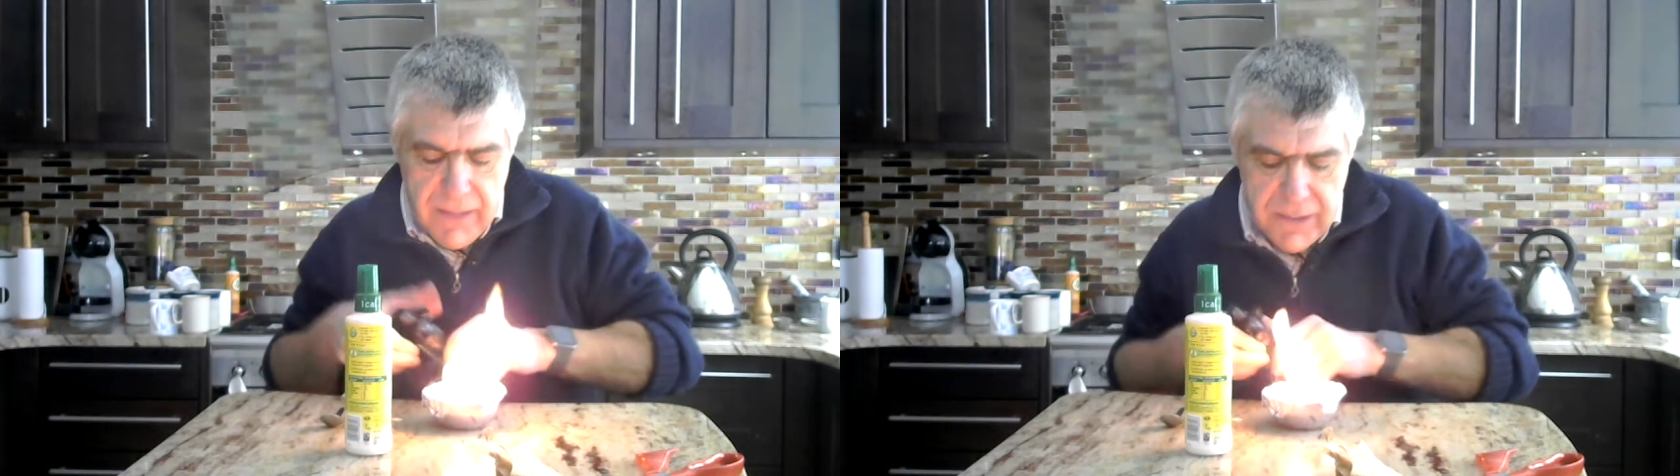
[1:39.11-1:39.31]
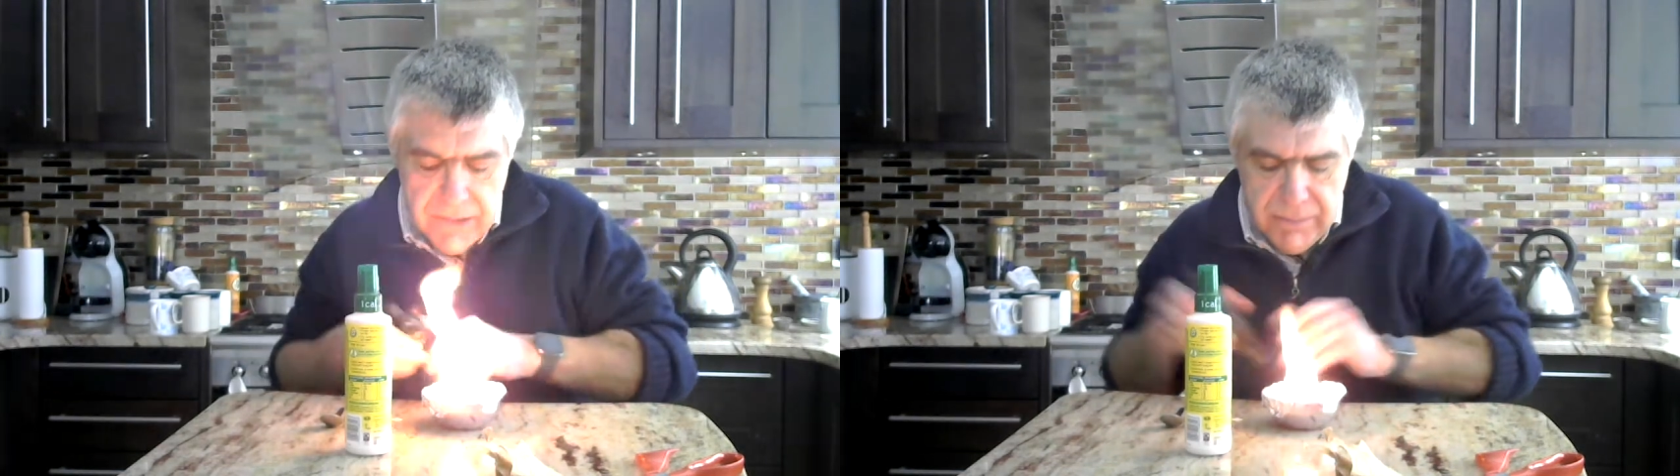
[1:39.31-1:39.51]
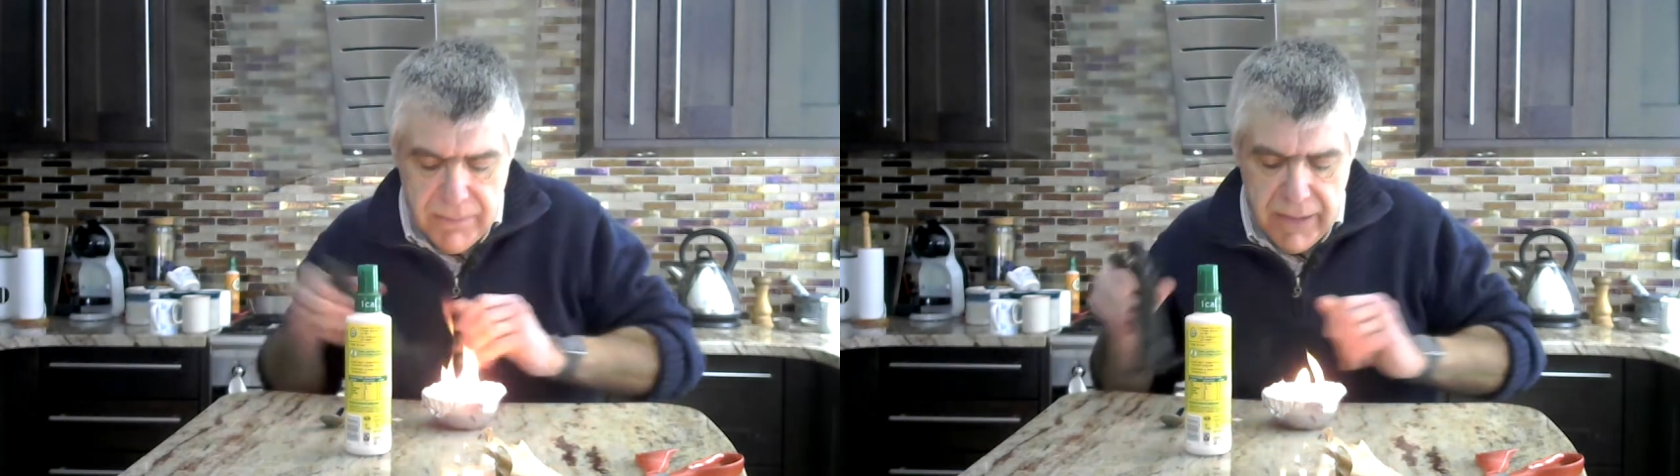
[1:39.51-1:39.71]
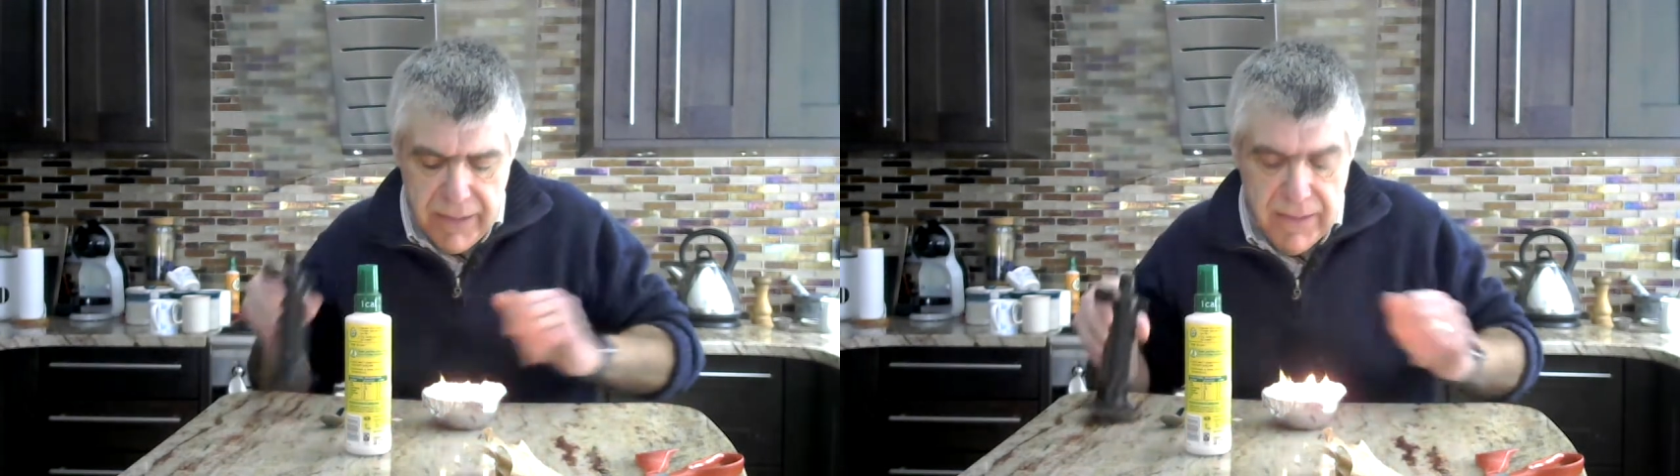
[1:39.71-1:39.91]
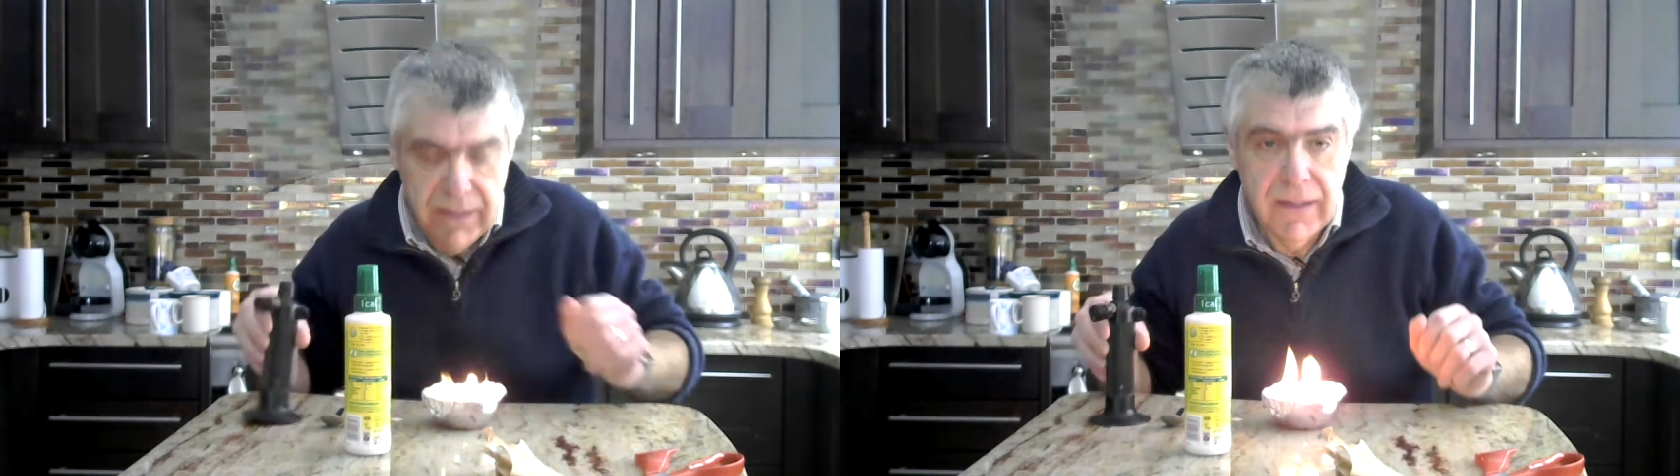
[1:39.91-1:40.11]
it should
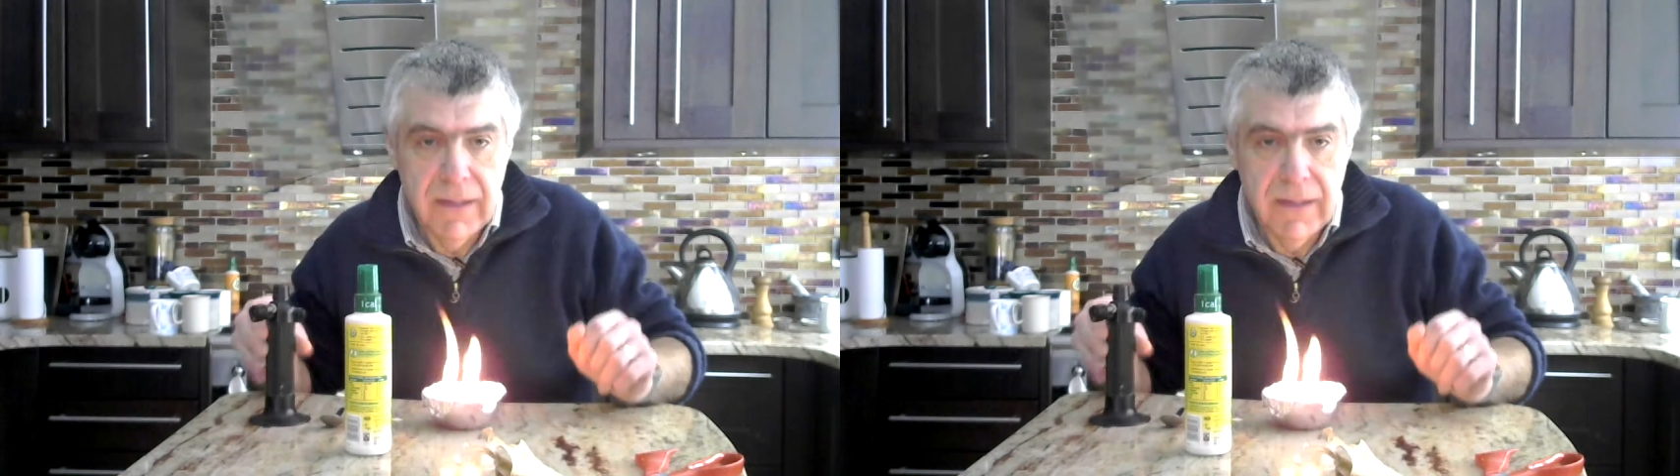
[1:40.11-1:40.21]
burn